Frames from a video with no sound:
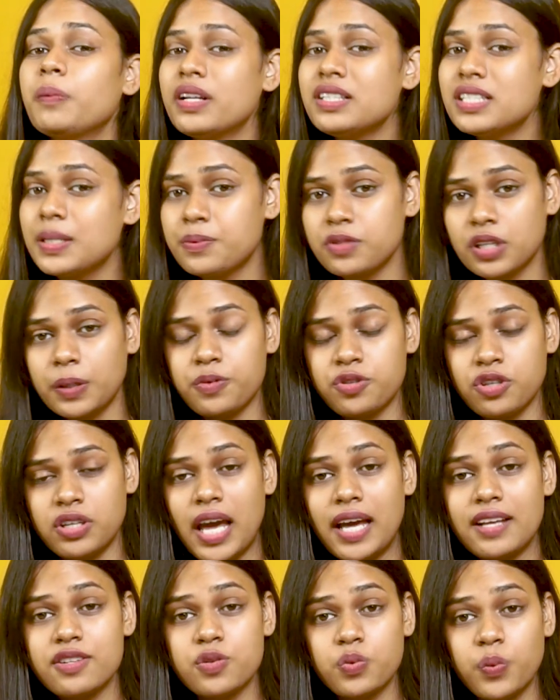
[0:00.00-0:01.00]
month subscription
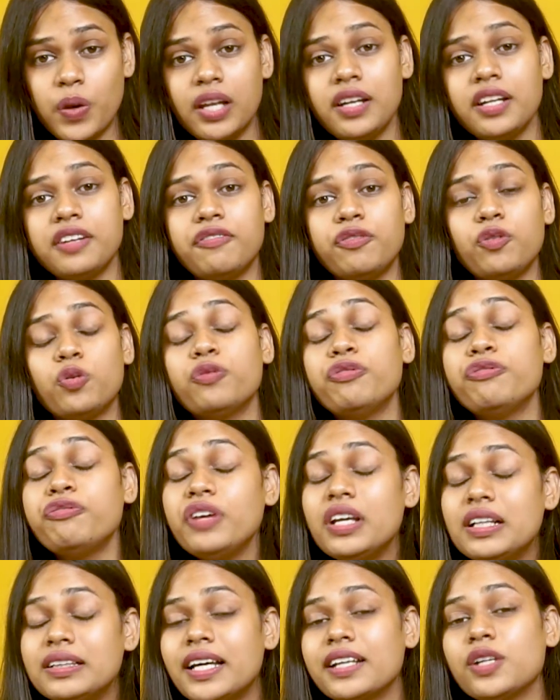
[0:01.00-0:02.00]
as well if you
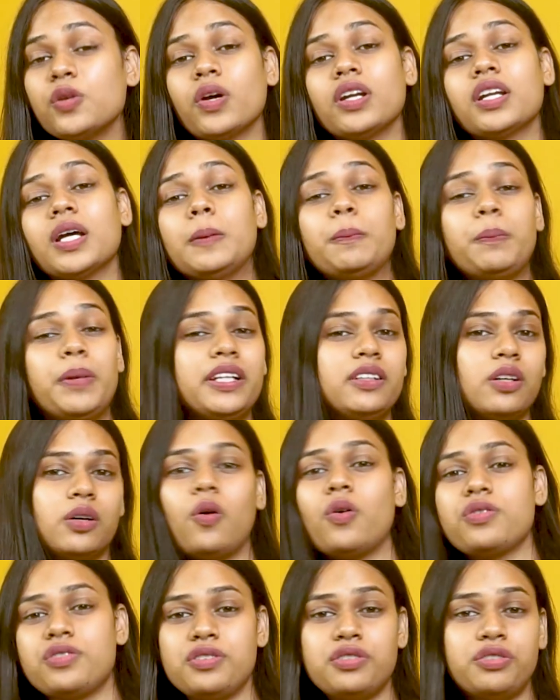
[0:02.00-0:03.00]
feel that you can complete the
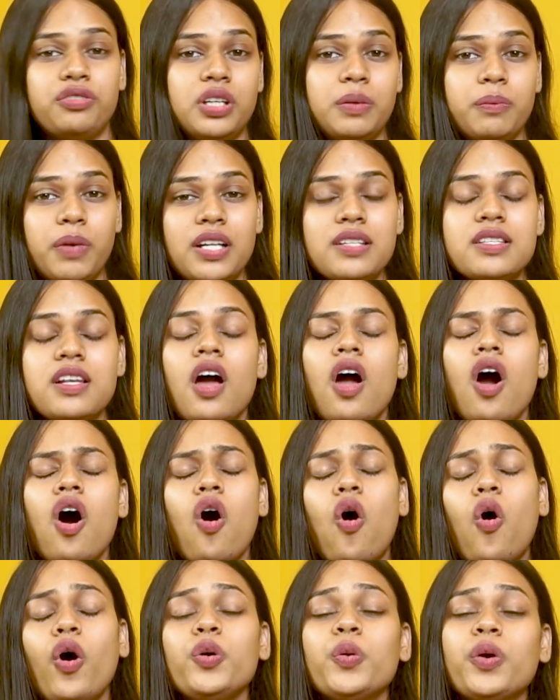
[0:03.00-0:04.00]
course in 3 months,
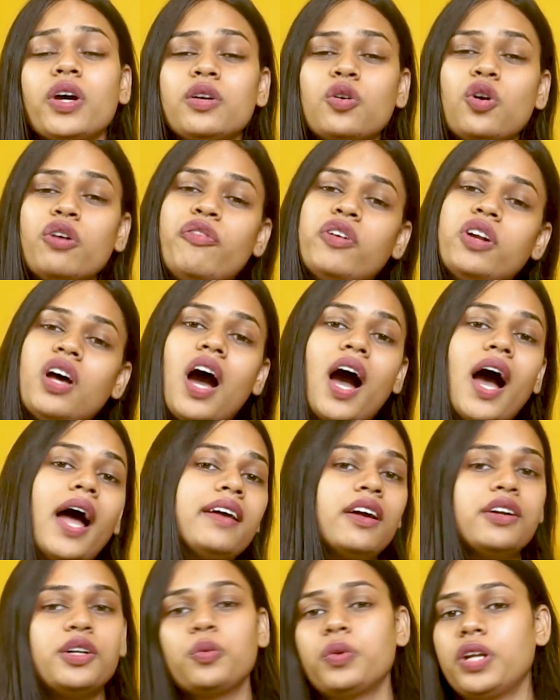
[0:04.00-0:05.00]
or you can go for a
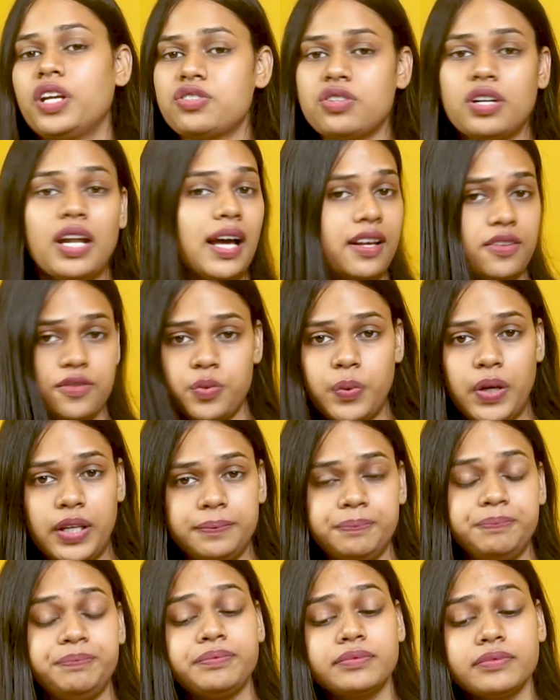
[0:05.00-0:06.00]
higher duration as well.
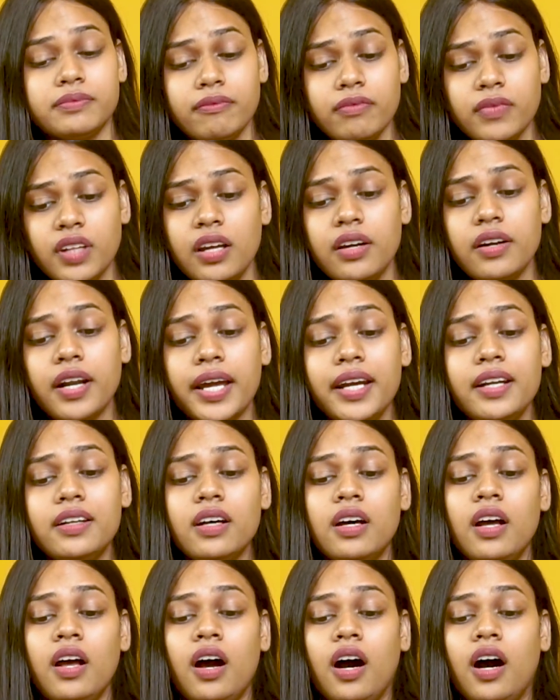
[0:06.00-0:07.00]
Right?
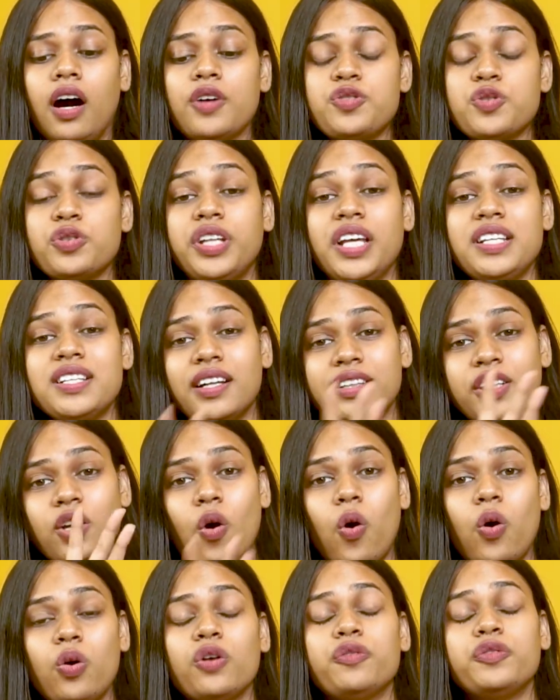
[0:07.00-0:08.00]
So these are the
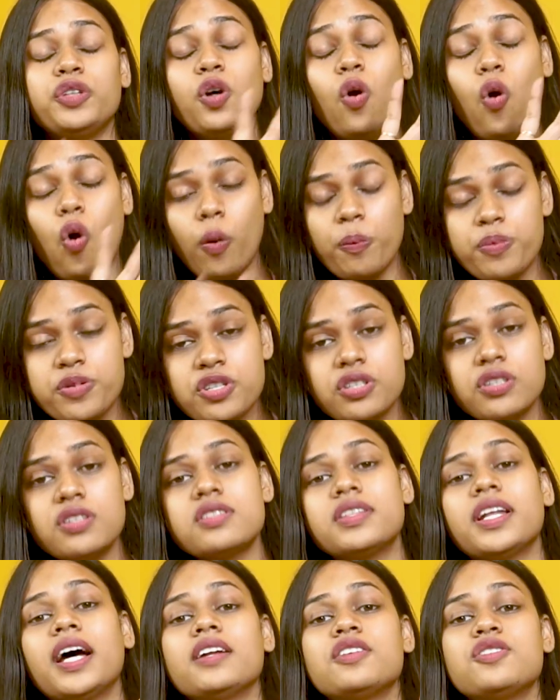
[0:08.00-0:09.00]
all of the
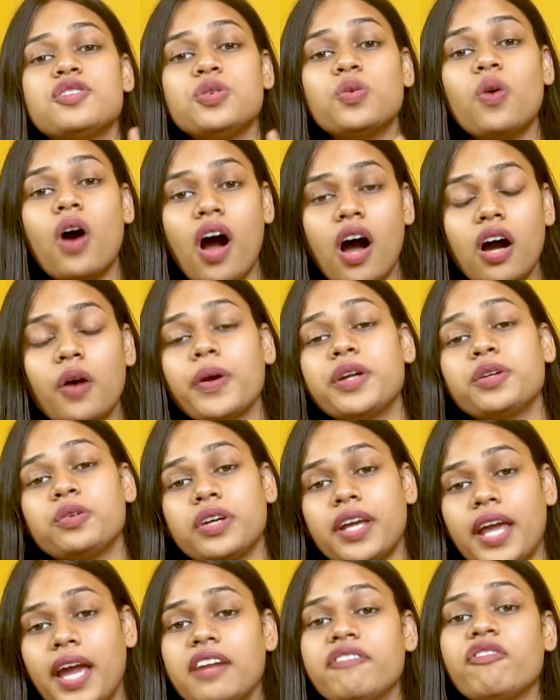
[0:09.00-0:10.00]
options that you are going to
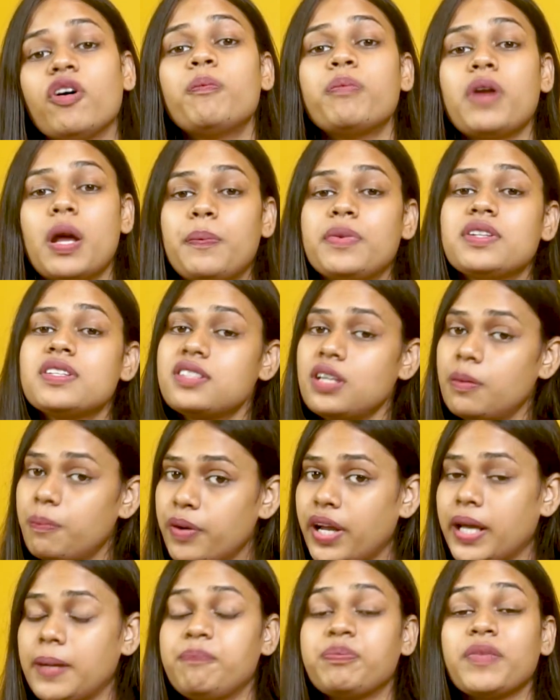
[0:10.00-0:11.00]
get for PrepInsta
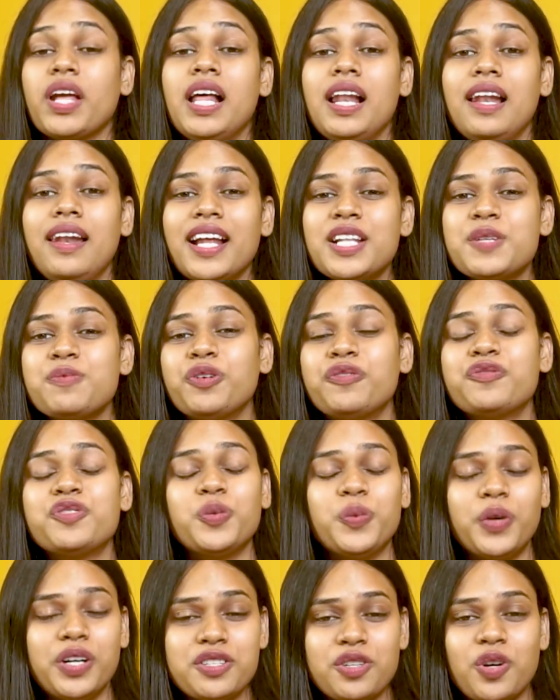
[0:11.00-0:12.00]
Prime. Let's move
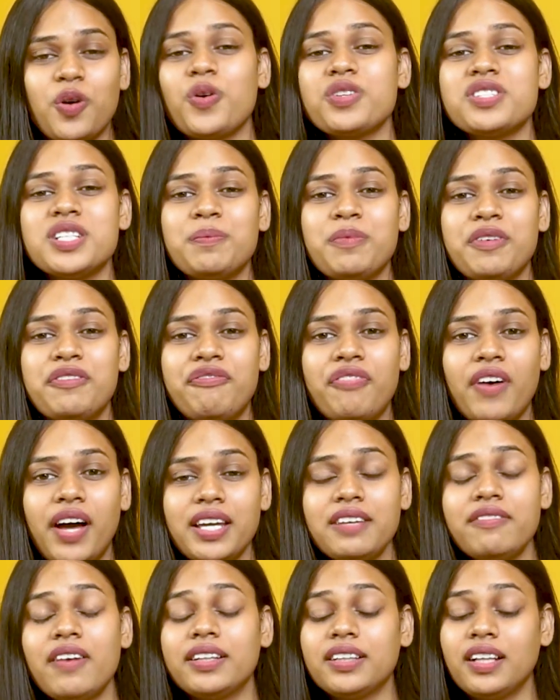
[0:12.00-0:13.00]
towards course number
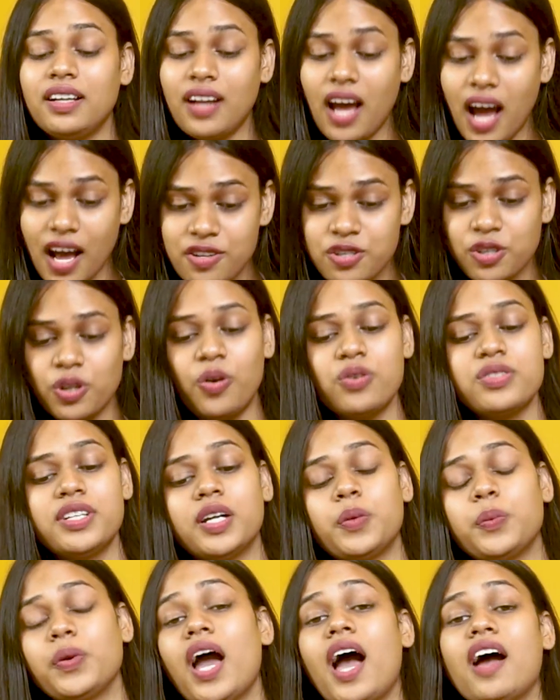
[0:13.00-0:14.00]
5, and the last course
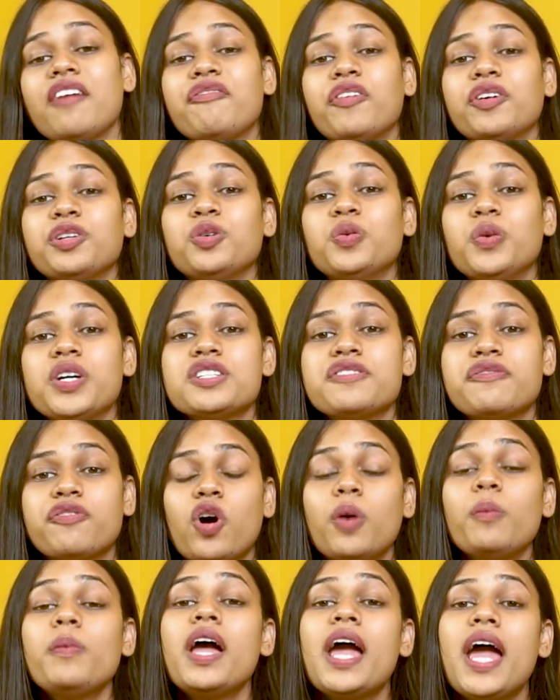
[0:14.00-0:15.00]
that we have for you is
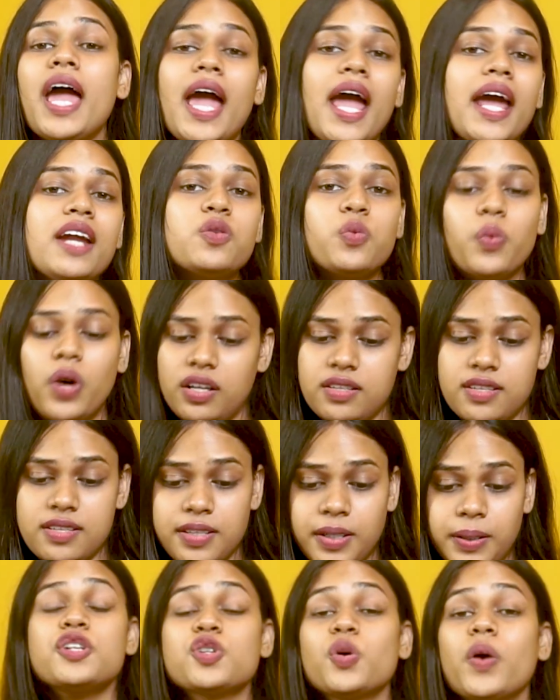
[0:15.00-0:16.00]
from
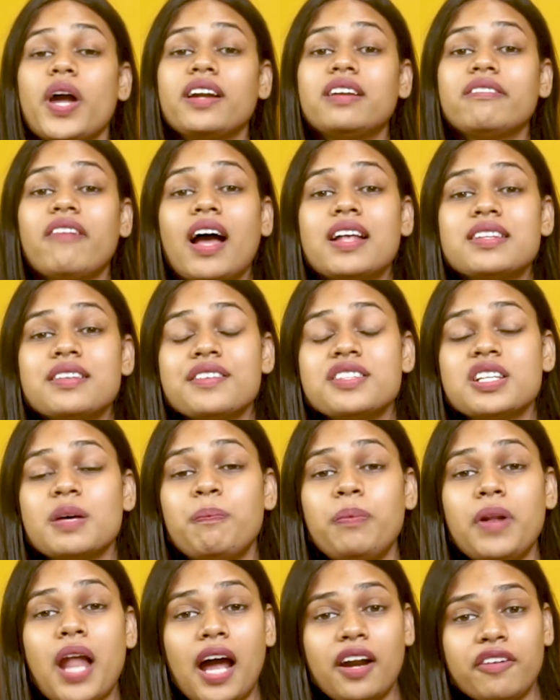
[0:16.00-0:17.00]
Edvancer. So Edvancer is a
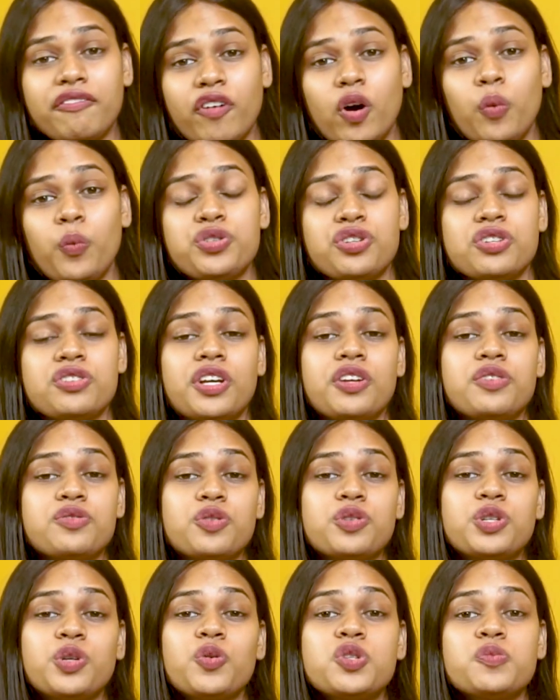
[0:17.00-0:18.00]
platform which is
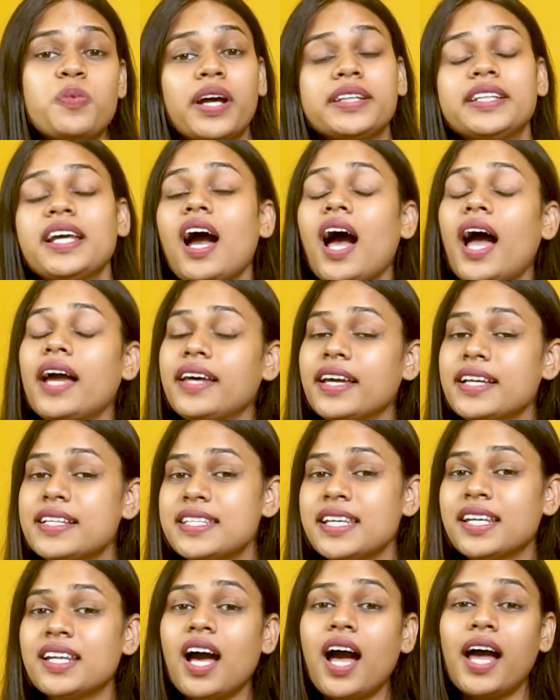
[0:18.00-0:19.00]
introduced by the
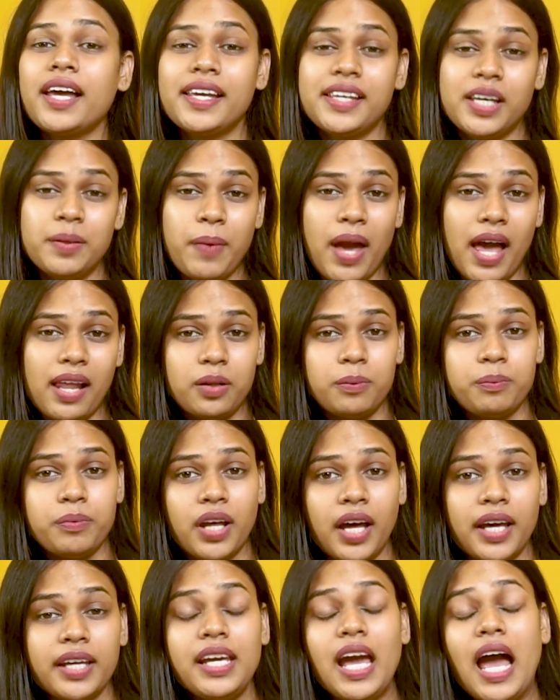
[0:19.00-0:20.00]
IIT and IIM
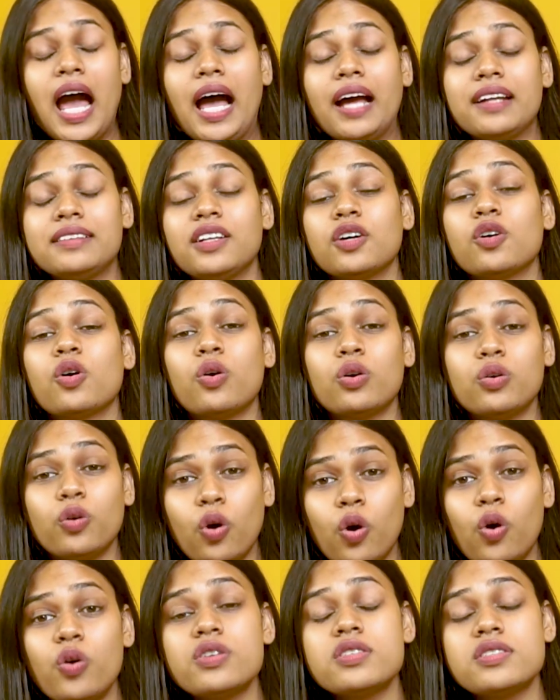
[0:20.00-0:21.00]
alumni, and the
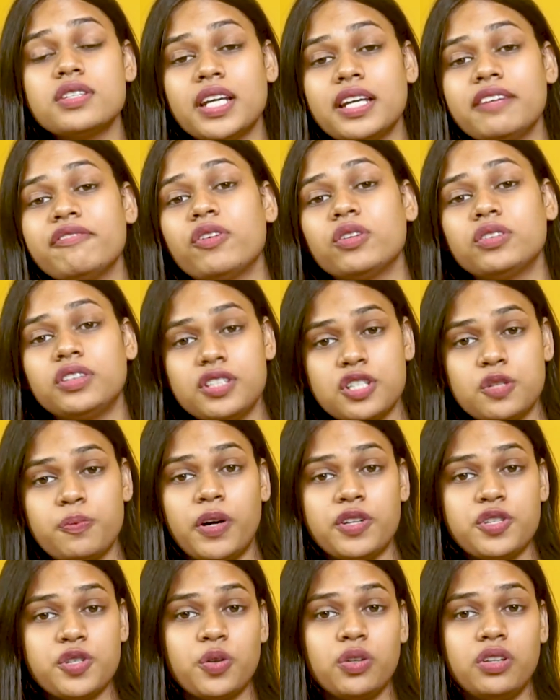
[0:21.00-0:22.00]
course name for this
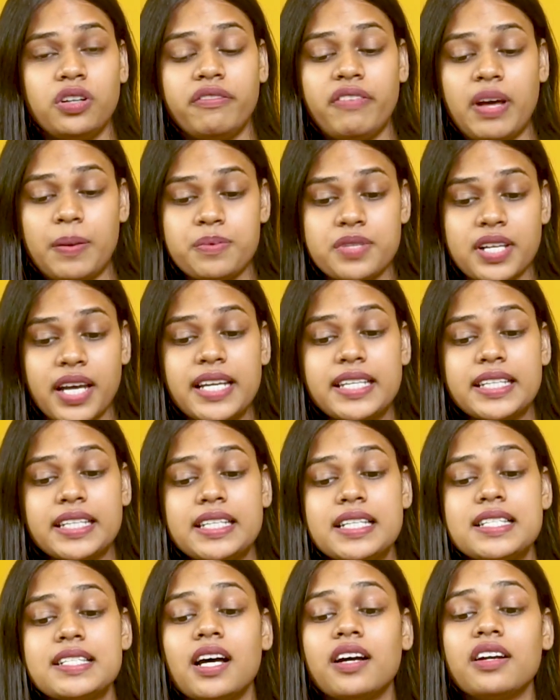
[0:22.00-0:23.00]
particular website is